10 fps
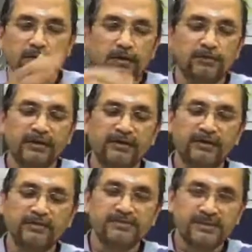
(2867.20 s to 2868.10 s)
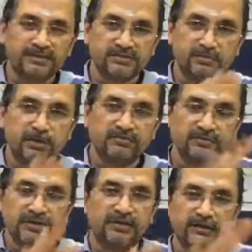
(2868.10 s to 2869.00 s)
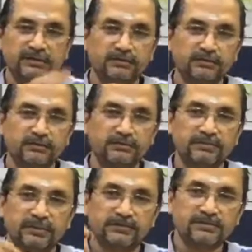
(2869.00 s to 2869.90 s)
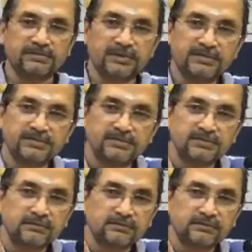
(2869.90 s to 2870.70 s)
a big grape-sized ball of clay, or something like this size,